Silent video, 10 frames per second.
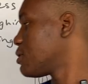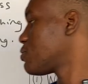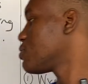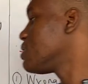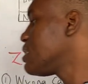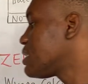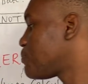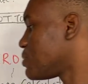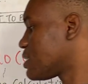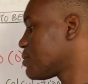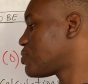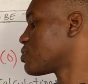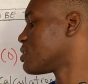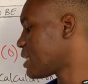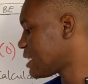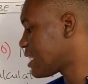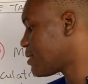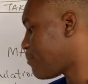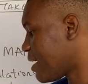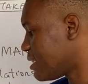So this prescription is
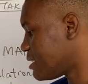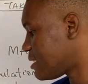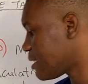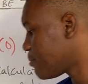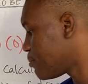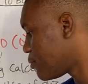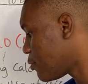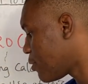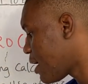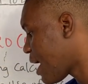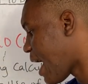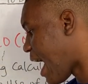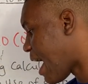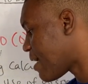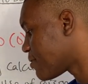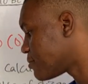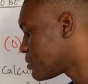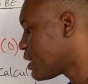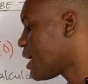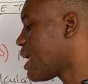headed by the symbol
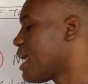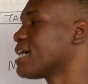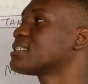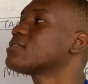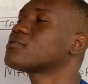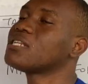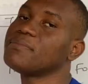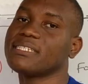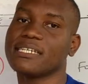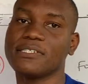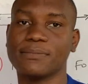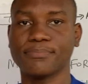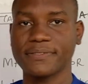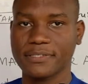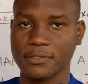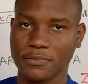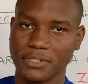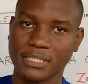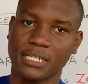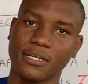RX. So let me tell you a brief
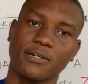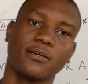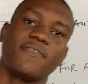story of